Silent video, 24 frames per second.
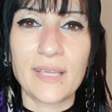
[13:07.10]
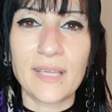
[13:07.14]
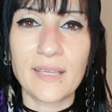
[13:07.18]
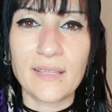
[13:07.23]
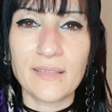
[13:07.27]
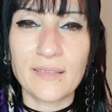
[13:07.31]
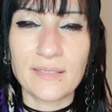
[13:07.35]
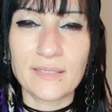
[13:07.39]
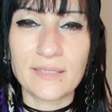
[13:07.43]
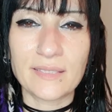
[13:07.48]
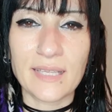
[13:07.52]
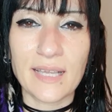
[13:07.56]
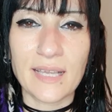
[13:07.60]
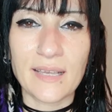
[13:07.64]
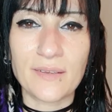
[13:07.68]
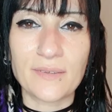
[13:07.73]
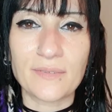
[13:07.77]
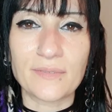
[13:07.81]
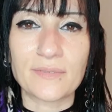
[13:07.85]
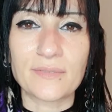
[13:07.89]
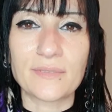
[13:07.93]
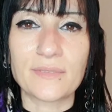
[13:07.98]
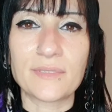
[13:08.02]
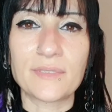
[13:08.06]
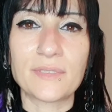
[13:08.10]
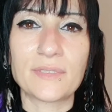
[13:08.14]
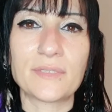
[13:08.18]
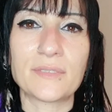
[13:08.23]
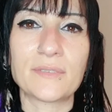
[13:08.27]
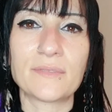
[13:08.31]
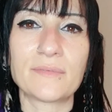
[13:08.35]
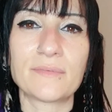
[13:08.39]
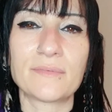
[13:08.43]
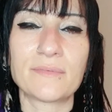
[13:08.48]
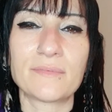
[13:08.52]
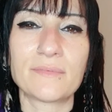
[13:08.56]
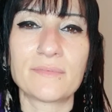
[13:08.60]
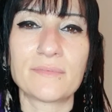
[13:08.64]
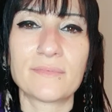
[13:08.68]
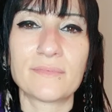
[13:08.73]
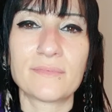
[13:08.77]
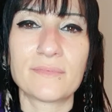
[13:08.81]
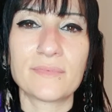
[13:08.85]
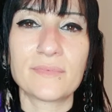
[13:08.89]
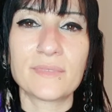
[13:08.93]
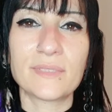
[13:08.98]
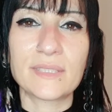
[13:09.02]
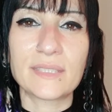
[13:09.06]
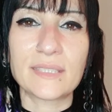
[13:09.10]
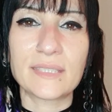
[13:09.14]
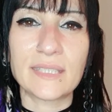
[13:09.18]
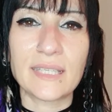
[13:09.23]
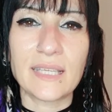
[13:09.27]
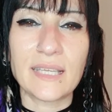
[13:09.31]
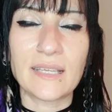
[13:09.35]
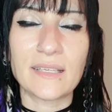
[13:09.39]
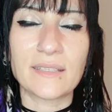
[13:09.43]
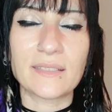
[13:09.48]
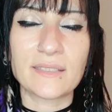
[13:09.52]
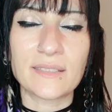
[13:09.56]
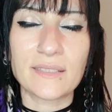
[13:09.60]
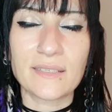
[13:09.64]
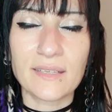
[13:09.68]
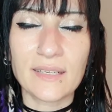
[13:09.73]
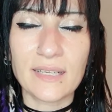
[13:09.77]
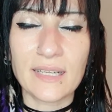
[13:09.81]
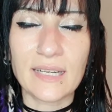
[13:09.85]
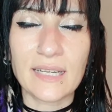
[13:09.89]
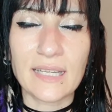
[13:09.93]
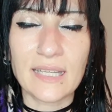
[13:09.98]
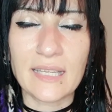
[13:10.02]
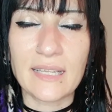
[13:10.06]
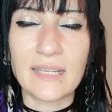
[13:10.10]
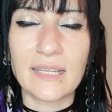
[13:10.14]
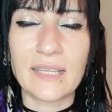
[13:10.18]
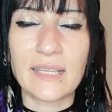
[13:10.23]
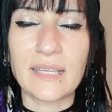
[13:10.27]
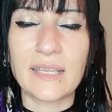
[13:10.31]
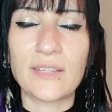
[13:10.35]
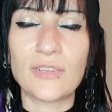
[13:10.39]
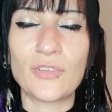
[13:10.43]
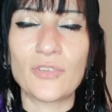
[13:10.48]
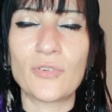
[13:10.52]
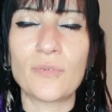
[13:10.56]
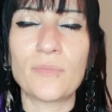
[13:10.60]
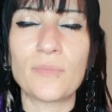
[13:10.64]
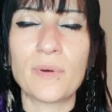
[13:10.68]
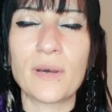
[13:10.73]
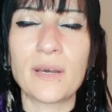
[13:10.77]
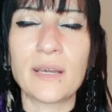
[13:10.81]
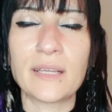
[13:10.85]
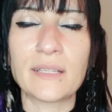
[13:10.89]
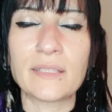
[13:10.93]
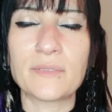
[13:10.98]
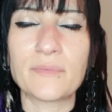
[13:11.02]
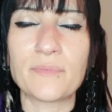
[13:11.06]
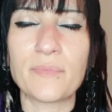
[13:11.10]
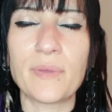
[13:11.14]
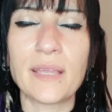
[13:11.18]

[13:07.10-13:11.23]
Hear the sounds. See it clearly in your mind.